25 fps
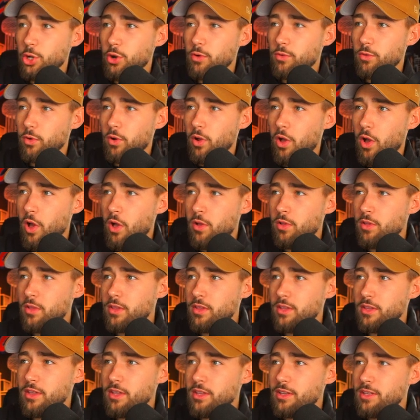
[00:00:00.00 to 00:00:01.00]
overall,
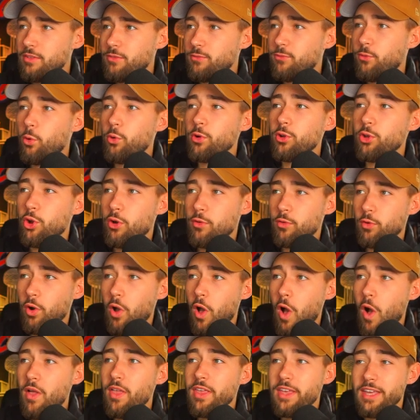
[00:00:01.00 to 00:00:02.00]
40
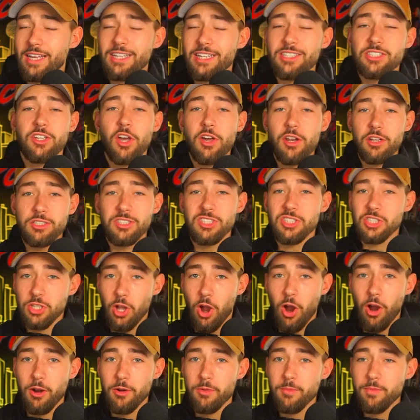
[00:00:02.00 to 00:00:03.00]
overall, is going to
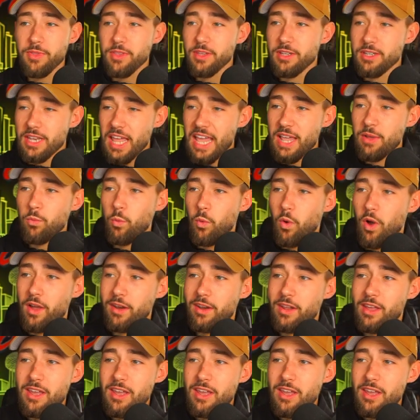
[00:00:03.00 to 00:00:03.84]
start day one.